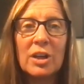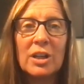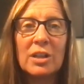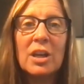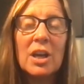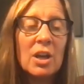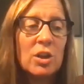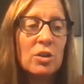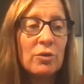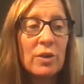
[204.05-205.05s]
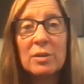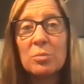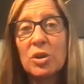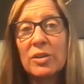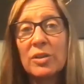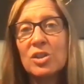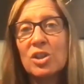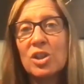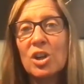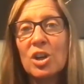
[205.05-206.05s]
And you've written a book this
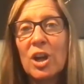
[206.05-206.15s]
year,